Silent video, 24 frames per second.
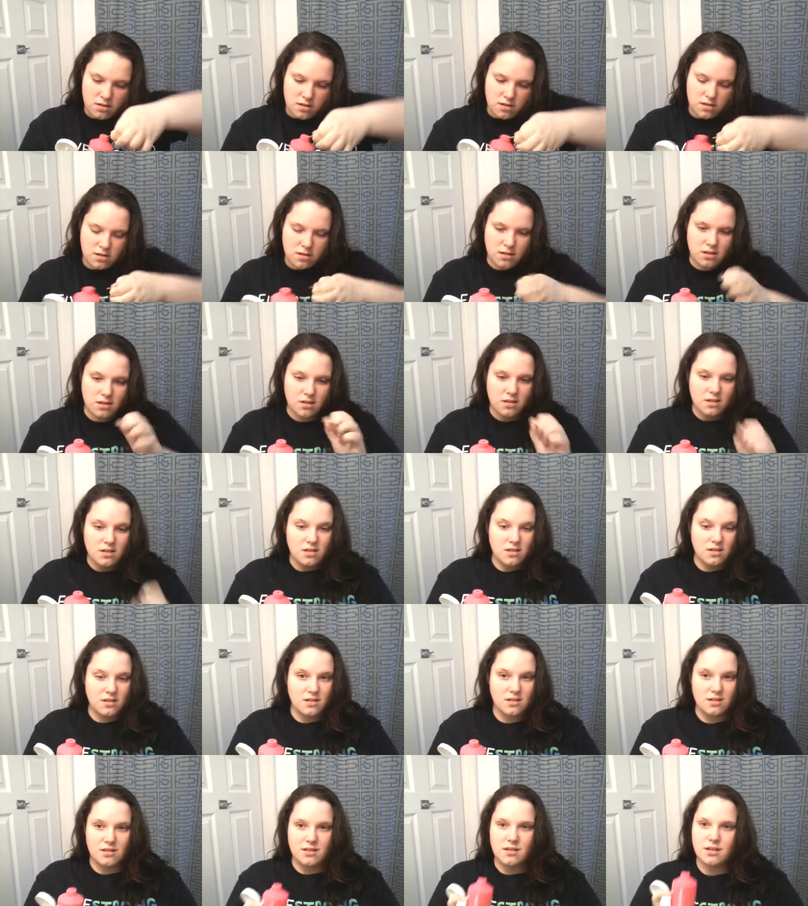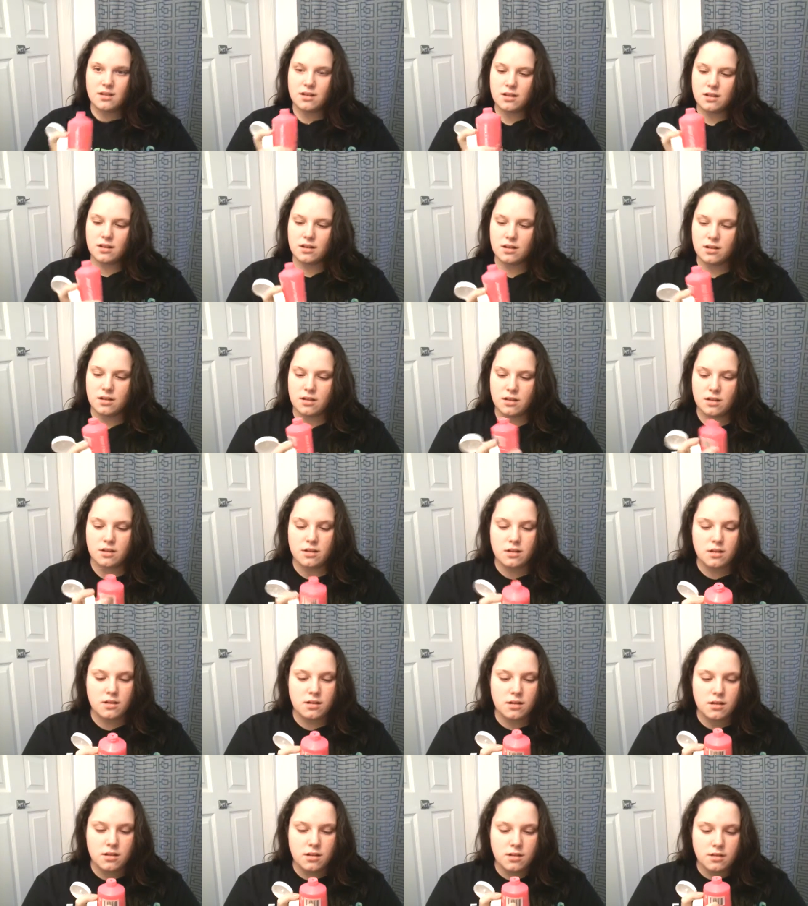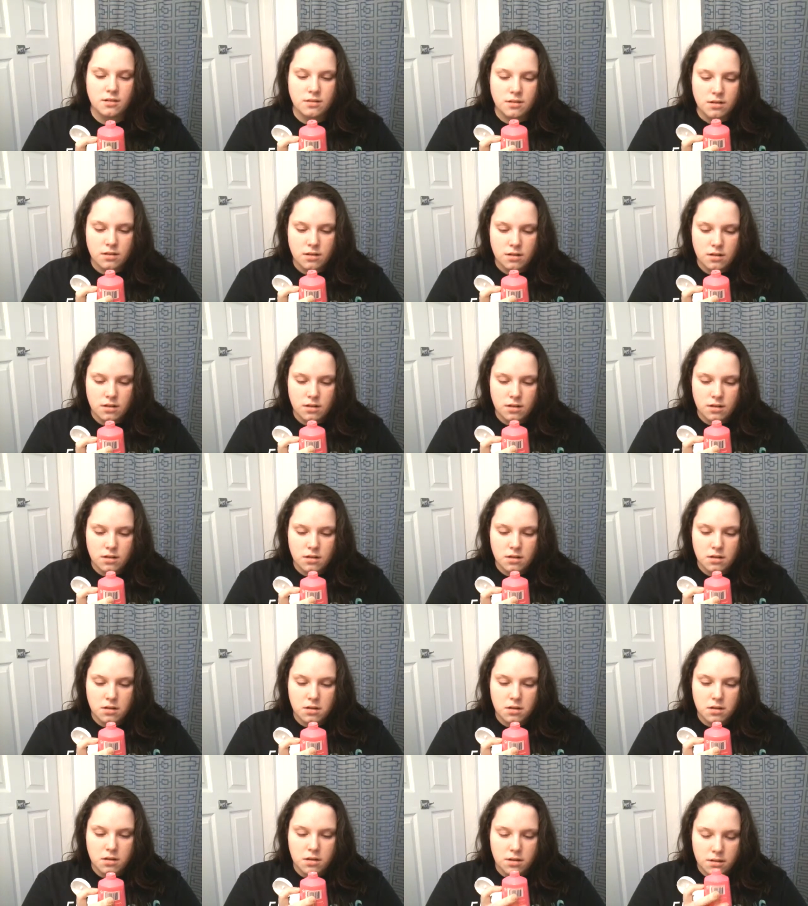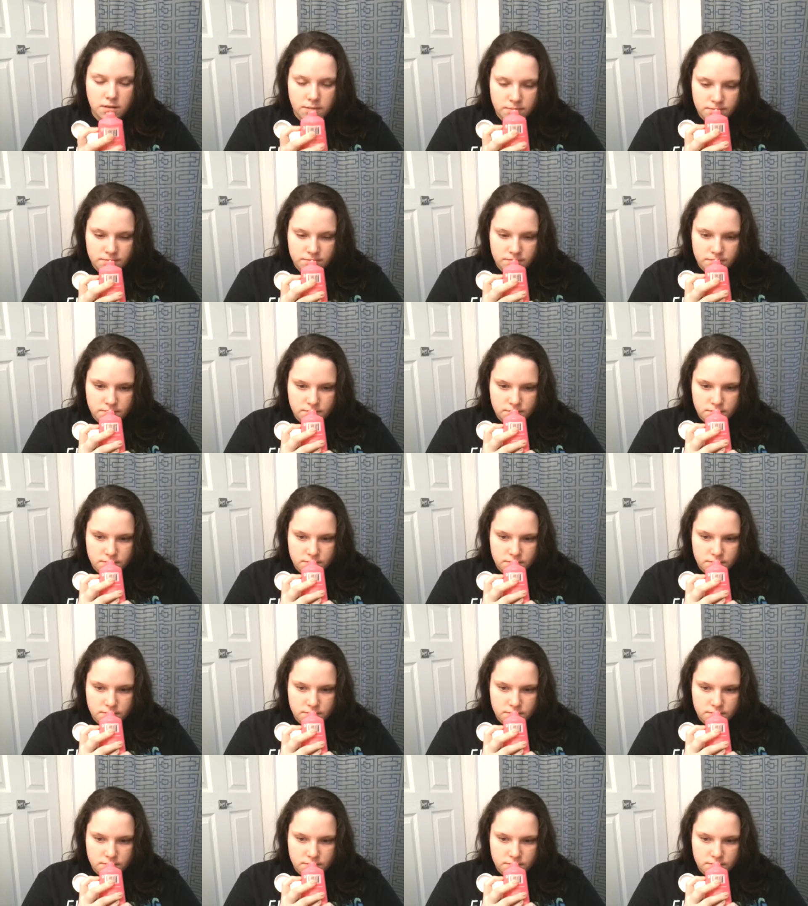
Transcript: Nobody speaks.